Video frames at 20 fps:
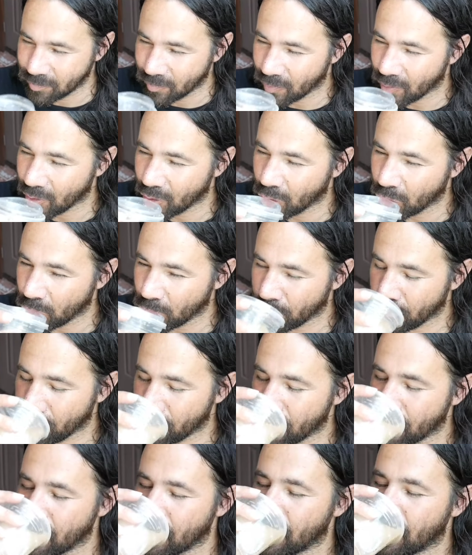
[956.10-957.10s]

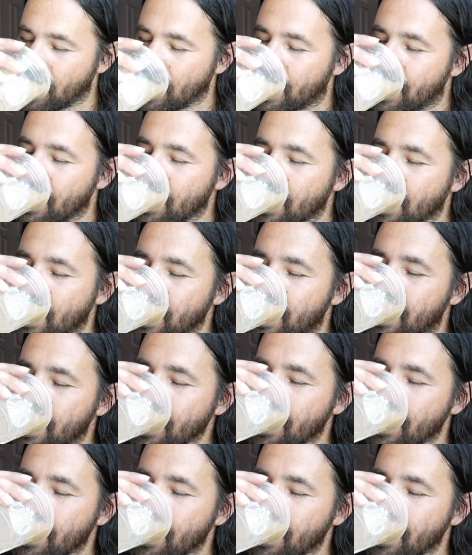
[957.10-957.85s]
No one is speaking in this clip.